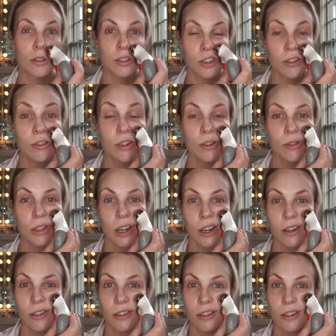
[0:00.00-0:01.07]
do 2
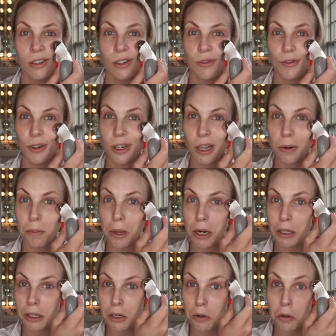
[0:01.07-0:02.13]
cycles and use it for 10
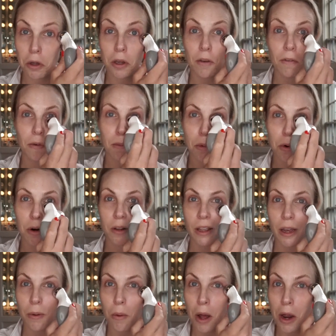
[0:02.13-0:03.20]
minutes and you look even more
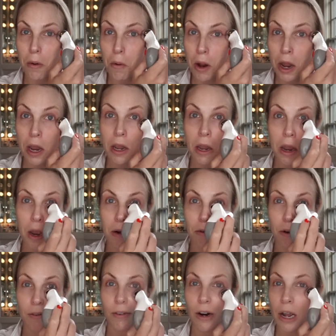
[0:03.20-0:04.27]
like wide awake and
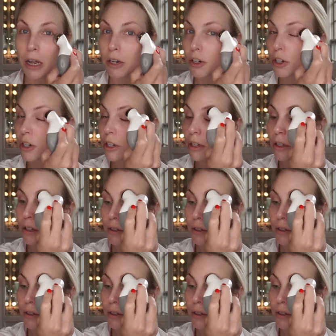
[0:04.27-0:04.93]
refreshed.